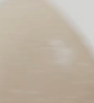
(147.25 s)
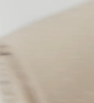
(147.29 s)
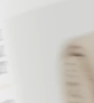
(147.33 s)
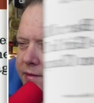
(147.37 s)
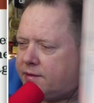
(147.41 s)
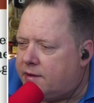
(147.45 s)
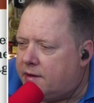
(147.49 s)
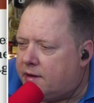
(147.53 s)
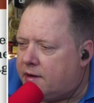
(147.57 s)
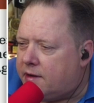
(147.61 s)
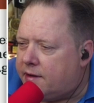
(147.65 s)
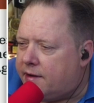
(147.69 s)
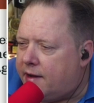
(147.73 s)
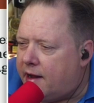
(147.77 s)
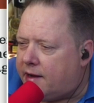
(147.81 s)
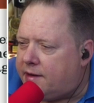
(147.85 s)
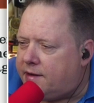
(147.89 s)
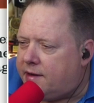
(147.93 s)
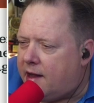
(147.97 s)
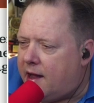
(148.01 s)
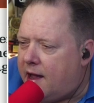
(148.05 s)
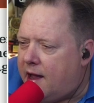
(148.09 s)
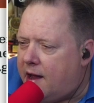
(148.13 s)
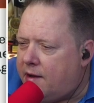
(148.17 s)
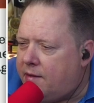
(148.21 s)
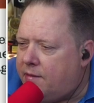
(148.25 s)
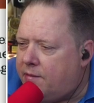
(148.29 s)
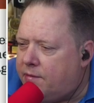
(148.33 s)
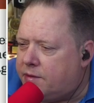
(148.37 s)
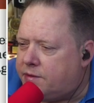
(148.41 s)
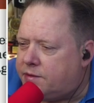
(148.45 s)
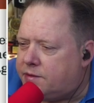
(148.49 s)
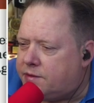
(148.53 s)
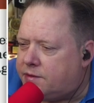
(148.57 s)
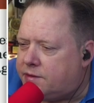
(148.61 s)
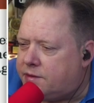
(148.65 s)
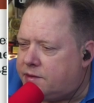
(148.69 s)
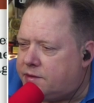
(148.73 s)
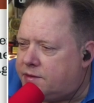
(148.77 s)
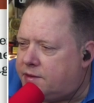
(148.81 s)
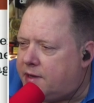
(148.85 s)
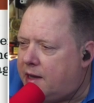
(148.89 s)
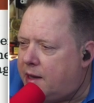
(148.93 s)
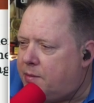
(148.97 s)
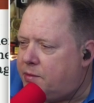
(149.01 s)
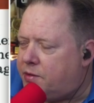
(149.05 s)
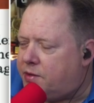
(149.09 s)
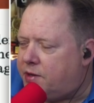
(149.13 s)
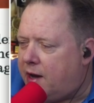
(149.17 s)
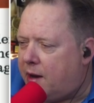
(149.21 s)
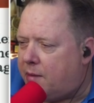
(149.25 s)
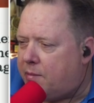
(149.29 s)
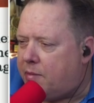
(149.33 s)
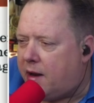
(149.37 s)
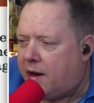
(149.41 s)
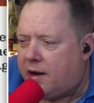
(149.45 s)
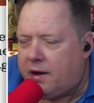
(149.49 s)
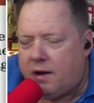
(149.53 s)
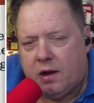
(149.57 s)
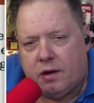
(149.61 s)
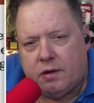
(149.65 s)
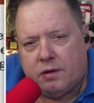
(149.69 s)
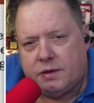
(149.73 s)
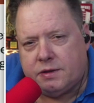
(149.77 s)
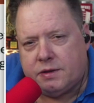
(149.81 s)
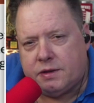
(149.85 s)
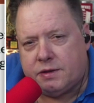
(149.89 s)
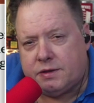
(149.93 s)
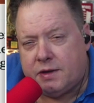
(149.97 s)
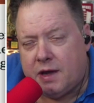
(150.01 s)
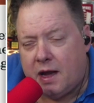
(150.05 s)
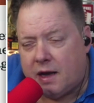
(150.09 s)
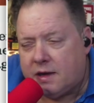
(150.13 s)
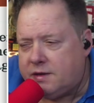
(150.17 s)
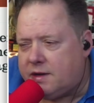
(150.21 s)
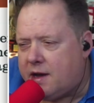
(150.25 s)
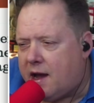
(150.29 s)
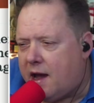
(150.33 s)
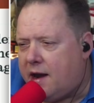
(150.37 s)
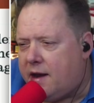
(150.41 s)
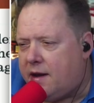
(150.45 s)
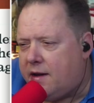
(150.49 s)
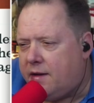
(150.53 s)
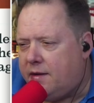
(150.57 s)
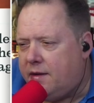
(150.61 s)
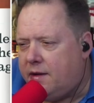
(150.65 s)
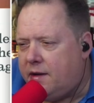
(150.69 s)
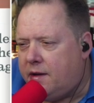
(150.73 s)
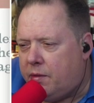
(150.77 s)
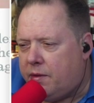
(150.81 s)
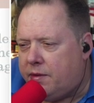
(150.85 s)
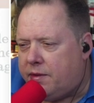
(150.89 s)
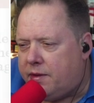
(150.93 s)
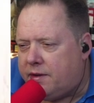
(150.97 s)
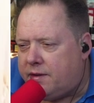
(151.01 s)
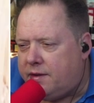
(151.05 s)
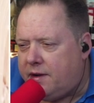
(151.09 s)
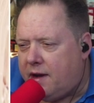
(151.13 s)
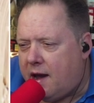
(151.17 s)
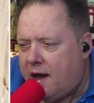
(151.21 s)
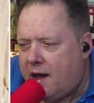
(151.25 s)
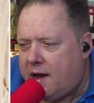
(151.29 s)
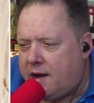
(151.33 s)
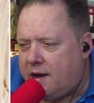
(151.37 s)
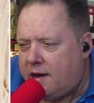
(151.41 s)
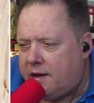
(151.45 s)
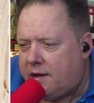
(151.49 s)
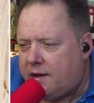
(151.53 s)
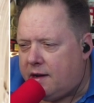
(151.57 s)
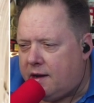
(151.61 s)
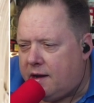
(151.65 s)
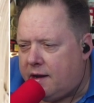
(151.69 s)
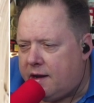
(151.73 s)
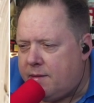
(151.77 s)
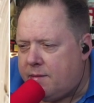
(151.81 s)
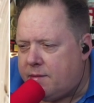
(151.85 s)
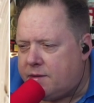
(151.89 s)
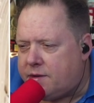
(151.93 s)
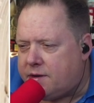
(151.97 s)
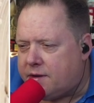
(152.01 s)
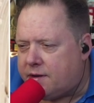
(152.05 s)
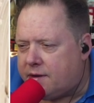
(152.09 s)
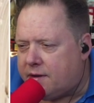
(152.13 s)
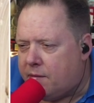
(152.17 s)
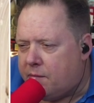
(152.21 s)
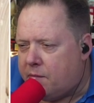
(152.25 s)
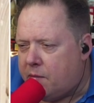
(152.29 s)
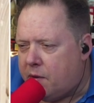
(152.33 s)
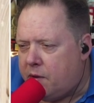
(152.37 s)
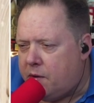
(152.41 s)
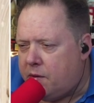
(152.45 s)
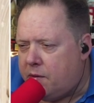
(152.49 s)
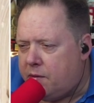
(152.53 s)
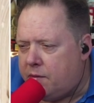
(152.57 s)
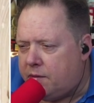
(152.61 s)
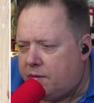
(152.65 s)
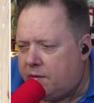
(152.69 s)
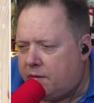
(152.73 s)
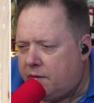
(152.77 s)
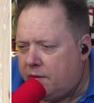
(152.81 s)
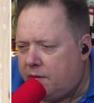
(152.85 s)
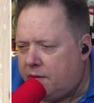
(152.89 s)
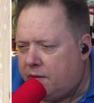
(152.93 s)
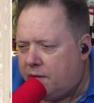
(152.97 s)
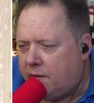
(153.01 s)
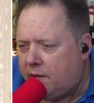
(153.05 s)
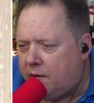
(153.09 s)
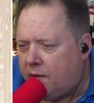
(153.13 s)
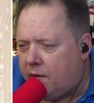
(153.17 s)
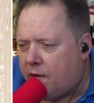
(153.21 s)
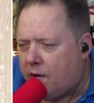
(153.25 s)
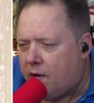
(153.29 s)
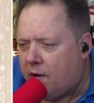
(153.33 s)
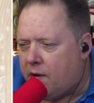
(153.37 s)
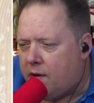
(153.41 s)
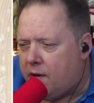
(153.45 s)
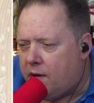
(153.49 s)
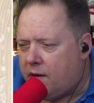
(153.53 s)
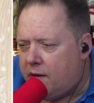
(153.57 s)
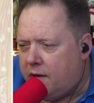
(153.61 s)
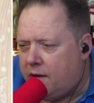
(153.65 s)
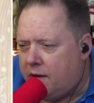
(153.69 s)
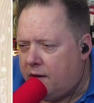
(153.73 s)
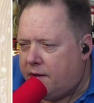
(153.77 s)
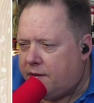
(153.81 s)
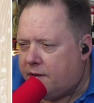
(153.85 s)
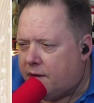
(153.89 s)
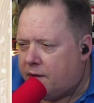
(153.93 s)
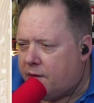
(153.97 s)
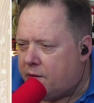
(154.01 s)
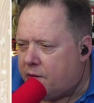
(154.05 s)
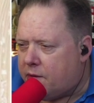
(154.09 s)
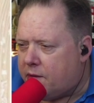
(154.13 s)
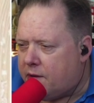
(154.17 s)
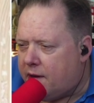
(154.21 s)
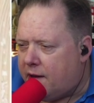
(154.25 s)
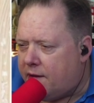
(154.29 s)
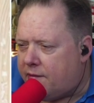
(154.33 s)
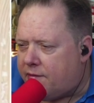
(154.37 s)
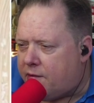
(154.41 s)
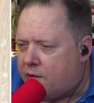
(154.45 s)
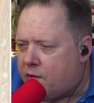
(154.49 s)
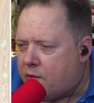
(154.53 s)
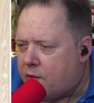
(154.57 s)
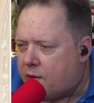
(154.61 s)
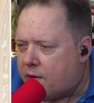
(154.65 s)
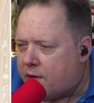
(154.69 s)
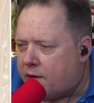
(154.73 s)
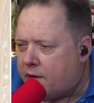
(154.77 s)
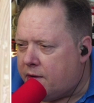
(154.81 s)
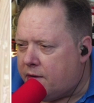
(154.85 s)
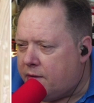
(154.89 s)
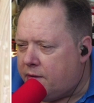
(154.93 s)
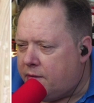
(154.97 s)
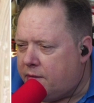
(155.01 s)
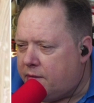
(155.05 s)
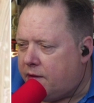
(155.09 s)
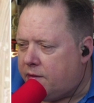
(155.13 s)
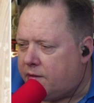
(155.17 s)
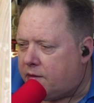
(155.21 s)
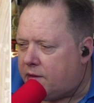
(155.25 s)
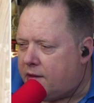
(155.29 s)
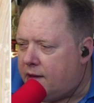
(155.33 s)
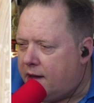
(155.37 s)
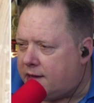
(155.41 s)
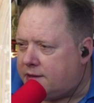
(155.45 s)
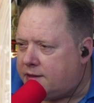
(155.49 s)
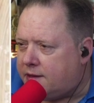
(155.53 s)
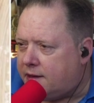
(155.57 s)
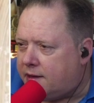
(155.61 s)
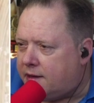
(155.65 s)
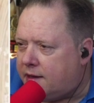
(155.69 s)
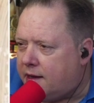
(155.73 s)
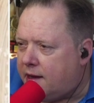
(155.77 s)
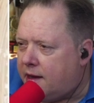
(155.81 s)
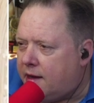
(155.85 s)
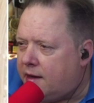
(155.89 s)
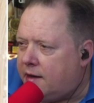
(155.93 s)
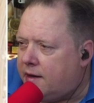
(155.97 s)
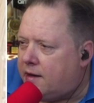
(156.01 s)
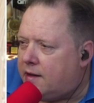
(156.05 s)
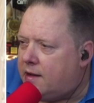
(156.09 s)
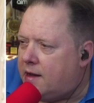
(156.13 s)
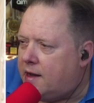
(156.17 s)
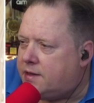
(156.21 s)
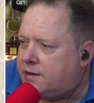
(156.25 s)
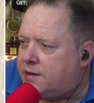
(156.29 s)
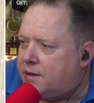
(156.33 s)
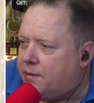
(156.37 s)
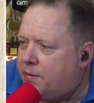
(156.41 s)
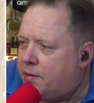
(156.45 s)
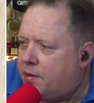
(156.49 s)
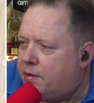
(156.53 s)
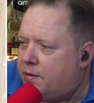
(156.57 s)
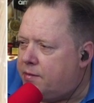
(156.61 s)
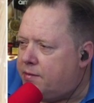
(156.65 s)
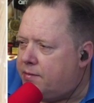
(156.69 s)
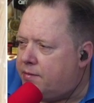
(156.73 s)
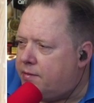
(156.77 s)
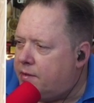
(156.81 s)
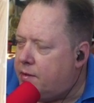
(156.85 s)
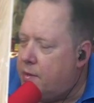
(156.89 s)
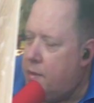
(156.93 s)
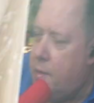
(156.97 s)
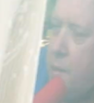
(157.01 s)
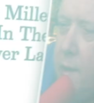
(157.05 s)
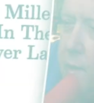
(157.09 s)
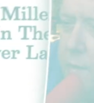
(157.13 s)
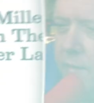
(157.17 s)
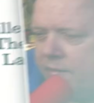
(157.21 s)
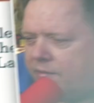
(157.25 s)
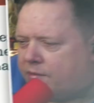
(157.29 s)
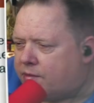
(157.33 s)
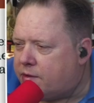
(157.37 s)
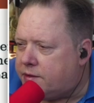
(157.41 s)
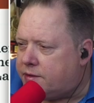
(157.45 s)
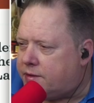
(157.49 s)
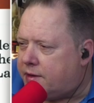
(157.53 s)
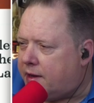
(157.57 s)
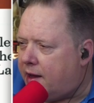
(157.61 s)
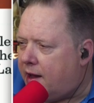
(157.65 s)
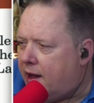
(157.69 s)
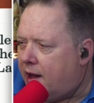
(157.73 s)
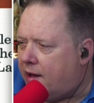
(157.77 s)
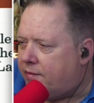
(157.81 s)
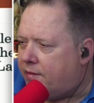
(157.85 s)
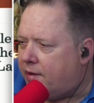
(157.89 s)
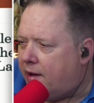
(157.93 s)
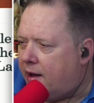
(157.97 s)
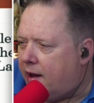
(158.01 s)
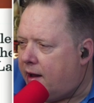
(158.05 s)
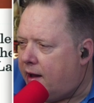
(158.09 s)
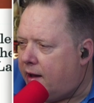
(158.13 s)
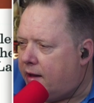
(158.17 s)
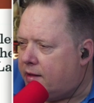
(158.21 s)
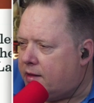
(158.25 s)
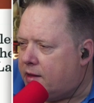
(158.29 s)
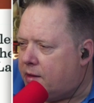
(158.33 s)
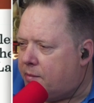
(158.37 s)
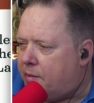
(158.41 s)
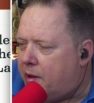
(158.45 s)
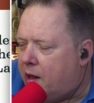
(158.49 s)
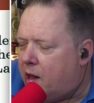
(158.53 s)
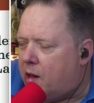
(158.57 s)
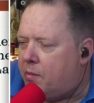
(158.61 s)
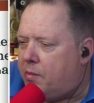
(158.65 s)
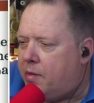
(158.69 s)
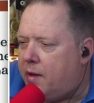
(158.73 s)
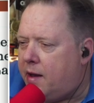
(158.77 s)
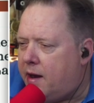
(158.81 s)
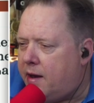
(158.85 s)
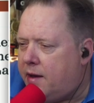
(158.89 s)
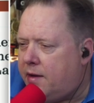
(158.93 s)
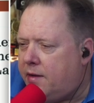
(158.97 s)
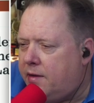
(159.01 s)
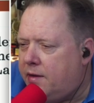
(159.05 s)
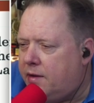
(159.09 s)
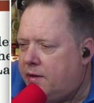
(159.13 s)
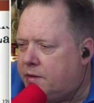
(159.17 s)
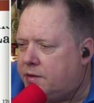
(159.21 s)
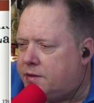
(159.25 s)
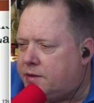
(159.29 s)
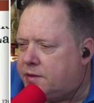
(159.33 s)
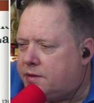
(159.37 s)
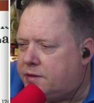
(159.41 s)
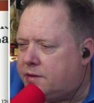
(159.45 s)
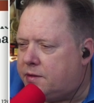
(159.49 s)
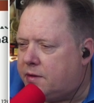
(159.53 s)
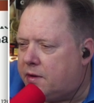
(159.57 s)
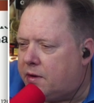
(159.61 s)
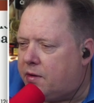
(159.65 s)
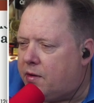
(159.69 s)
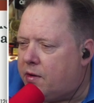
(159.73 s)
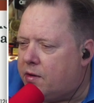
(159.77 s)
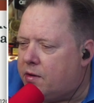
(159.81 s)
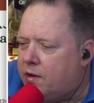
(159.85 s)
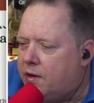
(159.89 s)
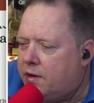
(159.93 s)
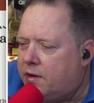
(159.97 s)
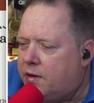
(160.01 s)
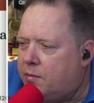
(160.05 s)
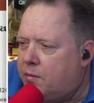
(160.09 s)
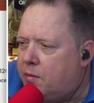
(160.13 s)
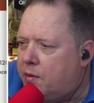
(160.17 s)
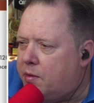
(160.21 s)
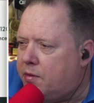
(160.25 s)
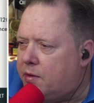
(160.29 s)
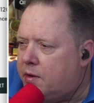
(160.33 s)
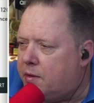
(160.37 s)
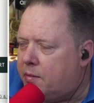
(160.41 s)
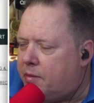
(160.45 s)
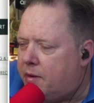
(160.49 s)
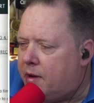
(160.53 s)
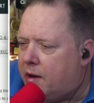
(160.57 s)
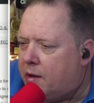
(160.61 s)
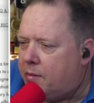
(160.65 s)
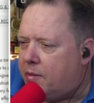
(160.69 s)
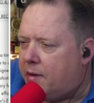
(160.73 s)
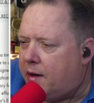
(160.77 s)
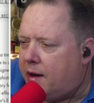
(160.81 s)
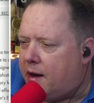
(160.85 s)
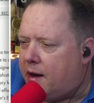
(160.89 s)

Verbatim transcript: this little necktie, which is the same champagne color as the socks, kind of, with a tiny little image of the moon girl in the lower left corner. Another classy thing, classy move. Then, of course, they have a lapel pin, which is the girl in the moon lapel